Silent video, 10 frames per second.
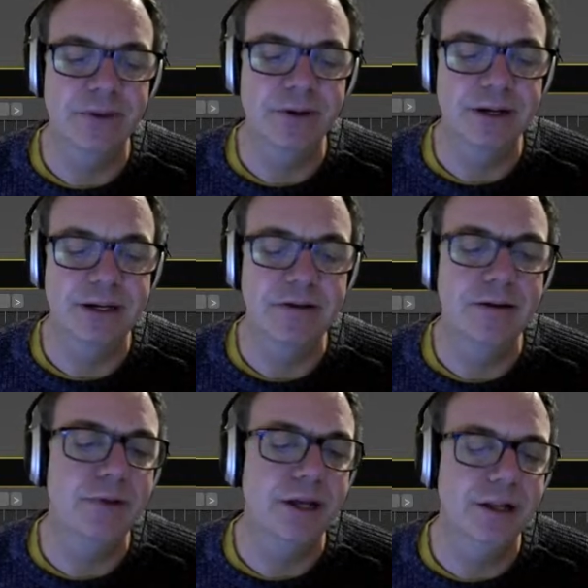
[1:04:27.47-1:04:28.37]

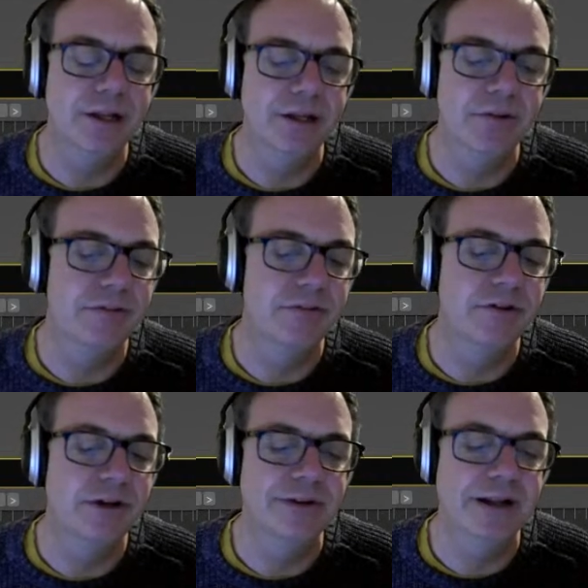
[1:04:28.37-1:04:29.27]
Okay, you
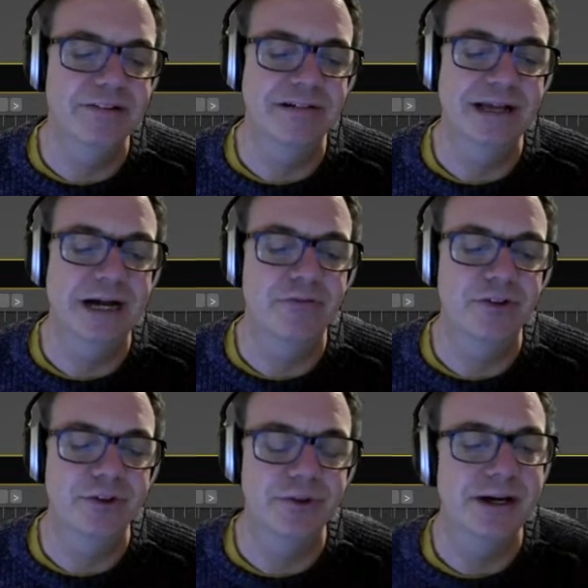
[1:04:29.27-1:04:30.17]
don't necessarily have to
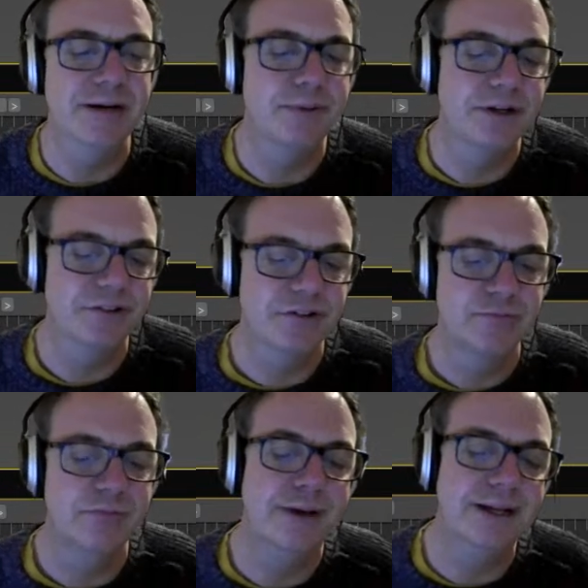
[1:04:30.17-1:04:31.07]
do that, but it just
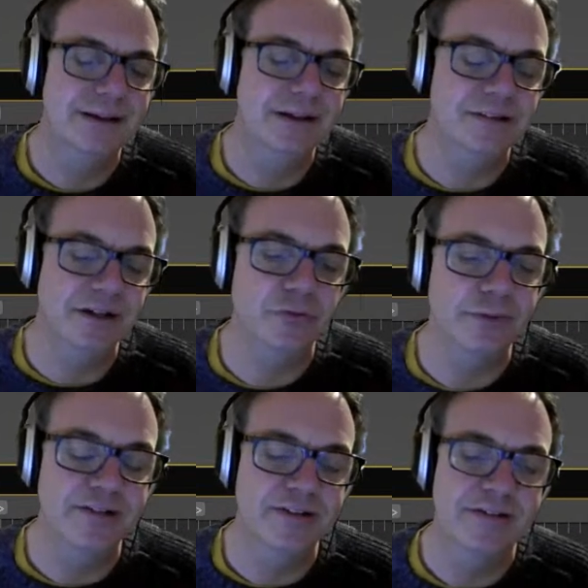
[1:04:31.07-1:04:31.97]
made it easier for me
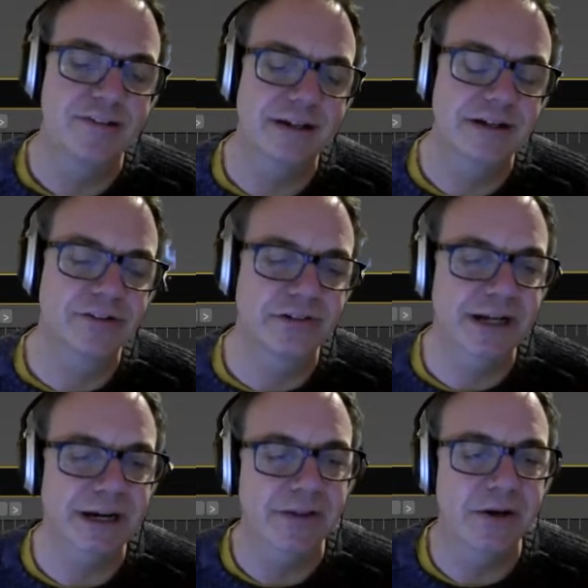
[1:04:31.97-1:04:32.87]
to illustrate
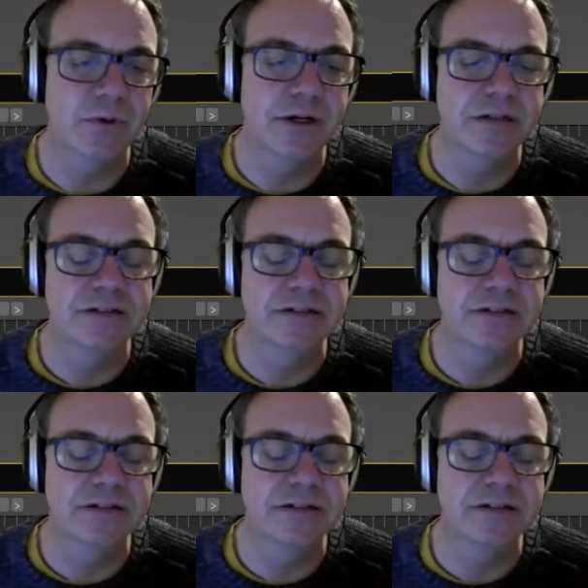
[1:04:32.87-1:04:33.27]
how that works.